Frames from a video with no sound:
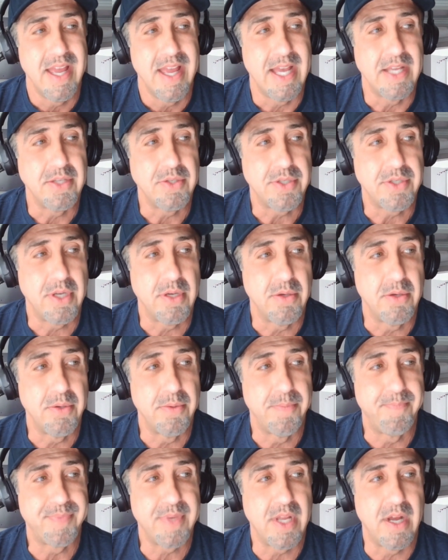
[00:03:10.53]
And
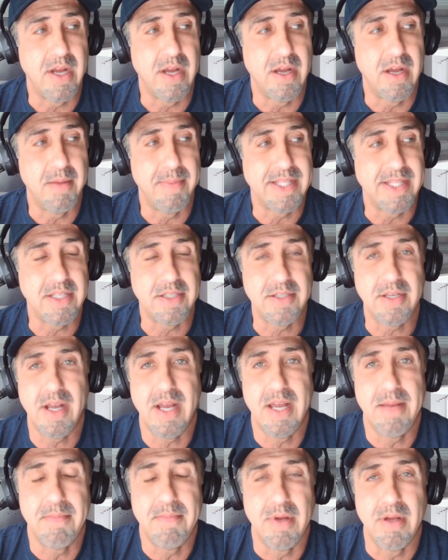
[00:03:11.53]
so at the
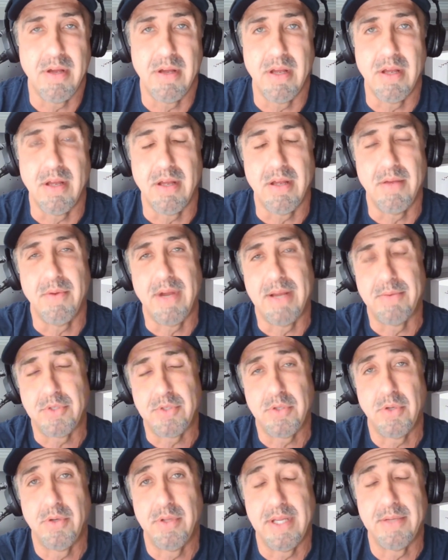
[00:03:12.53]
time, I was
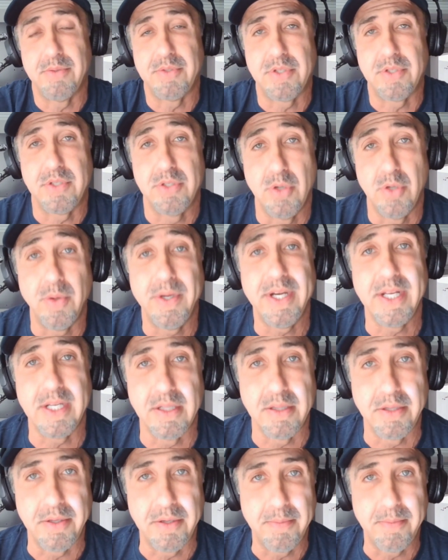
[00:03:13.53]
told I was snoring a
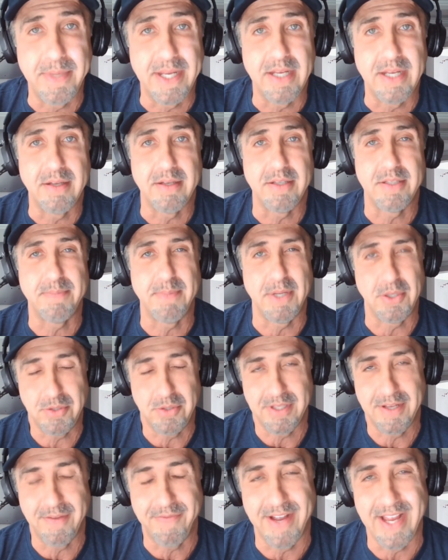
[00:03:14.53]
little bit,
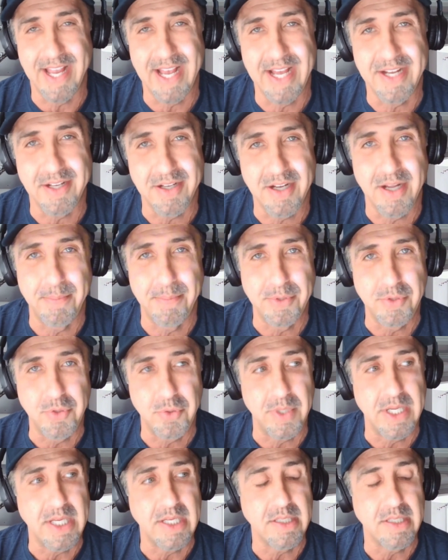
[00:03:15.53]
especially if I had a couple
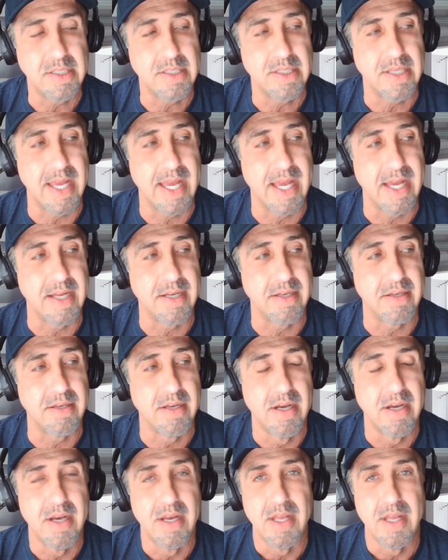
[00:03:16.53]
drinks. And
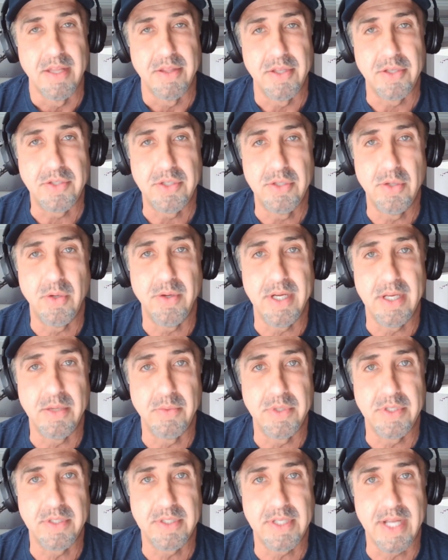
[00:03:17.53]
the snoring
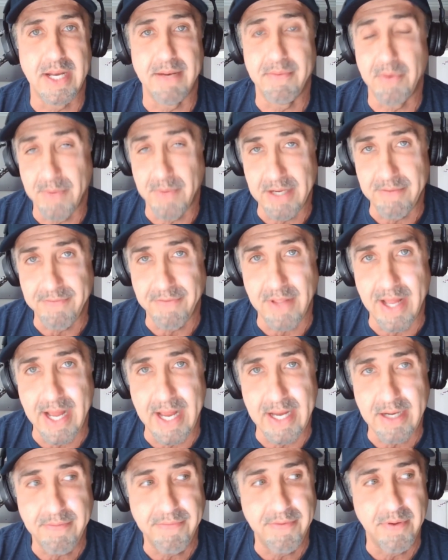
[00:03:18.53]
was kind of a red
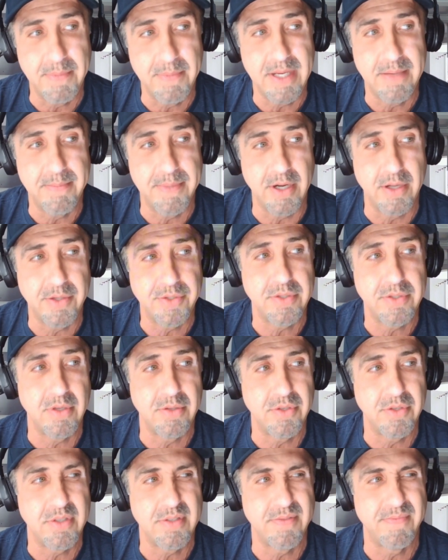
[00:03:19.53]
flag for me, but also
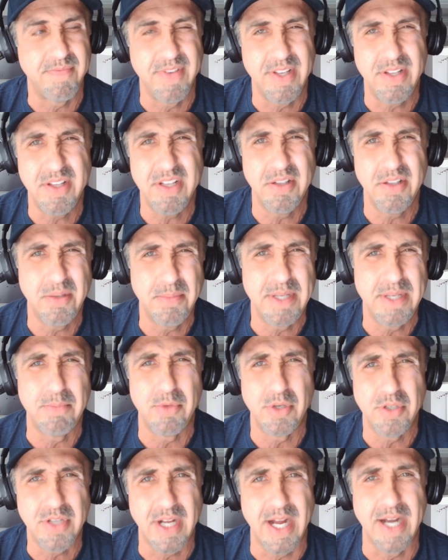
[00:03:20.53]
just feeling a little bit
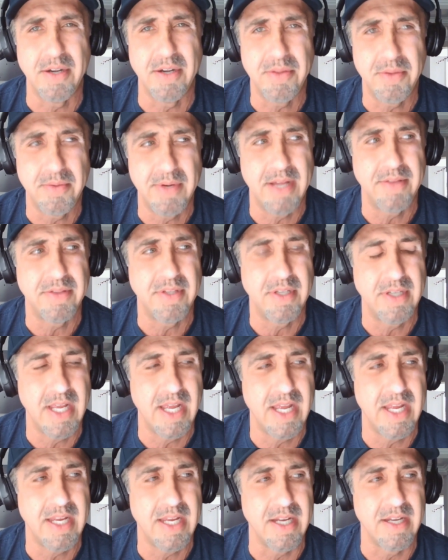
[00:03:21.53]
more tired throughout the
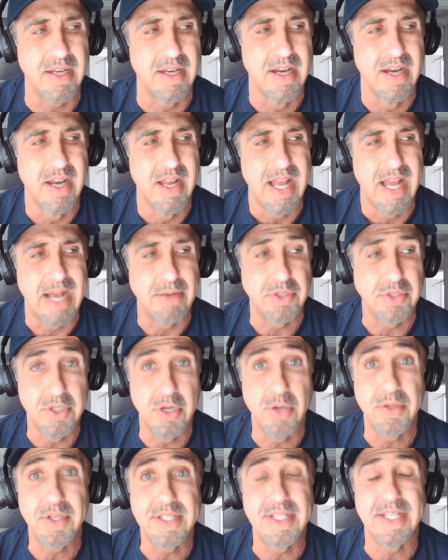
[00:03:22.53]
day. And I was
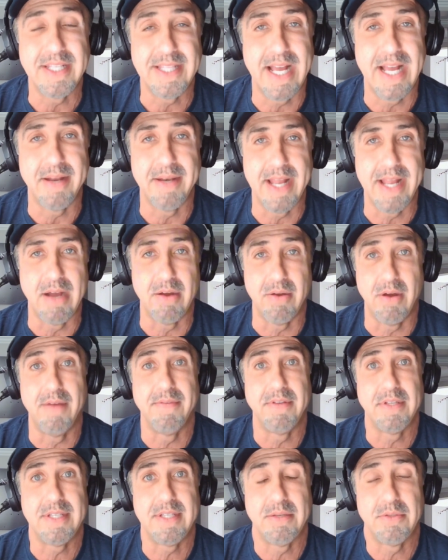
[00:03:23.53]
noticing that now.
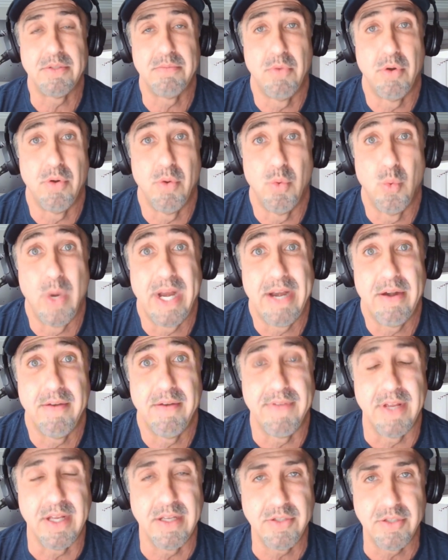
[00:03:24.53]
Obviously, I was more aware
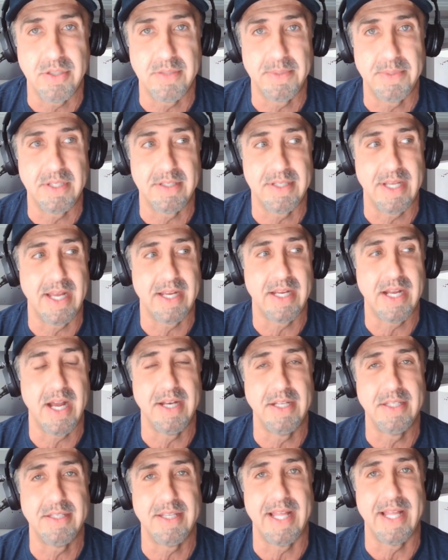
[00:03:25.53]
of it just because I
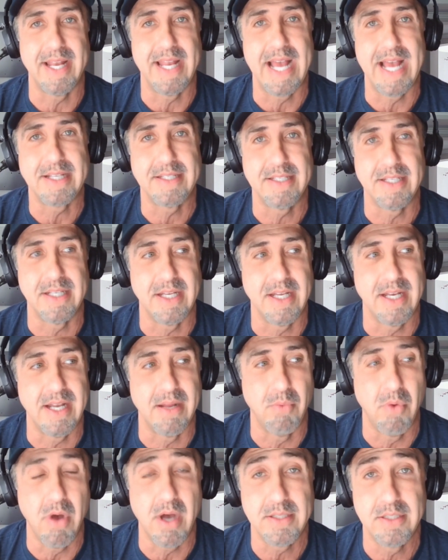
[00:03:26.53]
got into that accident. I
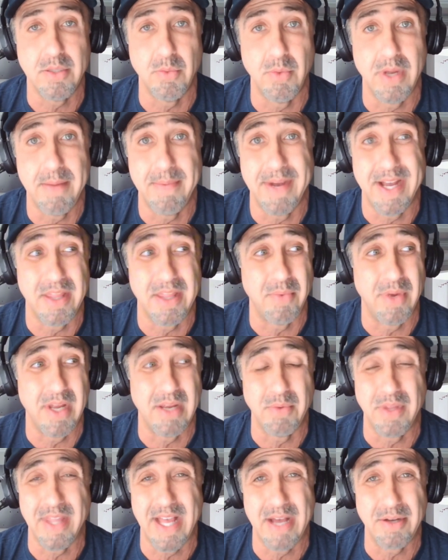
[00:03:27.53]
walked away, by the way,
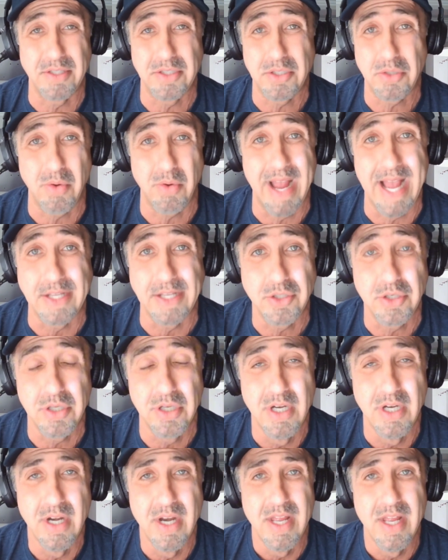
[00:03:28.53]
without a
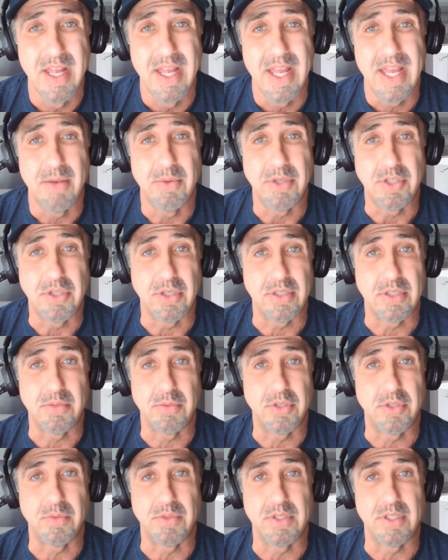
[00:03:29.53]
scratch, which
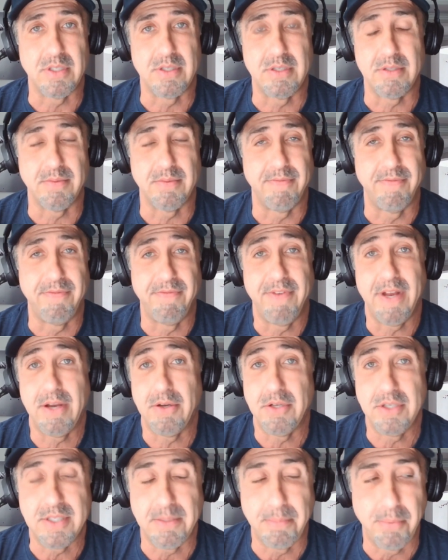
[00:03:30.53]
was
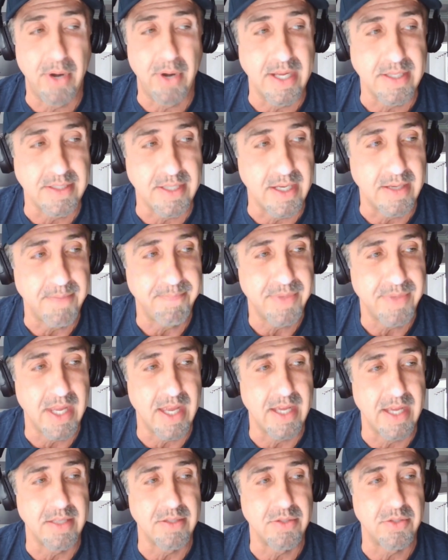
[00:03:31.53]
very surprising.
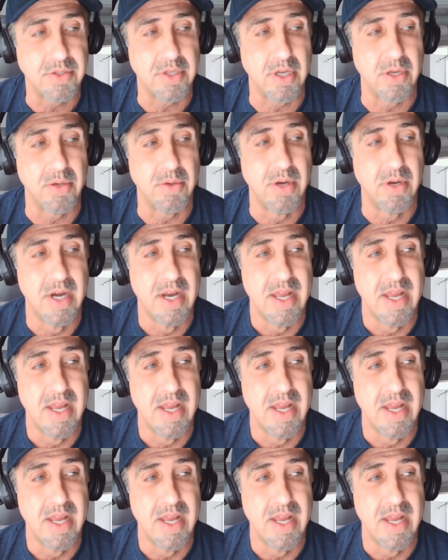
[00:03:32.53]
And so